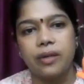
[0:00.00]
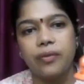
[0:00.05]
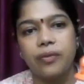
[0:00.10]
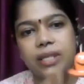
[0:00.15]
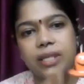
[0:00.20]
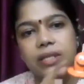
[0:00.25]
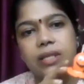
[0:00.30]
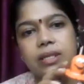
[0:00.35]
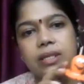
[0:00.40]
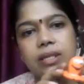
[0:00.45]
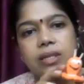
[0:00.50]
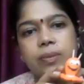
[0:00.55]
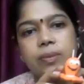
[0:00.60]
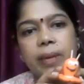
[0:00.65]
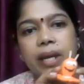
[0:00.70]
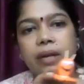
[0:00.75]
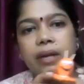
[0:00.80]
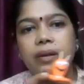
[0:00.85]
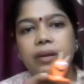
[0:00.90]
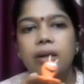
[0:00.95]
Once this is
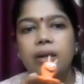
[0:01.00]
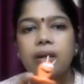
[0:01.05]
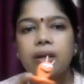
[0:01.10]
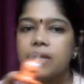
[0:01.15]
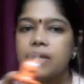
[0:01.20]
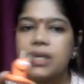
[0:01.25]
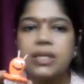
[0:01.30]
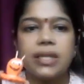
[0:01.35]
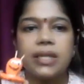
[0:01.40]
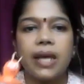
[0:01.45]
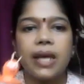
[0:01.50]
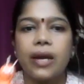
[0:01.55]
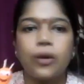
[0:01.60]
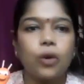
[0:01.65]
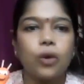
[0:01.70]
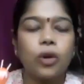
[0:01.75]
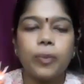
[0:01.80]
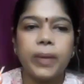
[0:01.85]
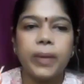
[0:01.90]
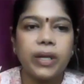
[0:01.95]
made, this
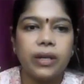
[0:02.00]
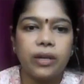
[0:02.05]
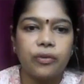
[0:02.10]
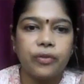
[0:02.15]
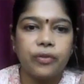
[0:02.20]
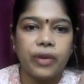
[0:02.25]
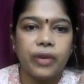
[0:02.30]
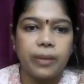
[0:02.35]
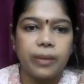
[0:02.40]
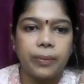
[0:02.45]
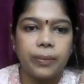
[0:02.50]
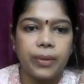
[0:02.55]
cannot be reframed.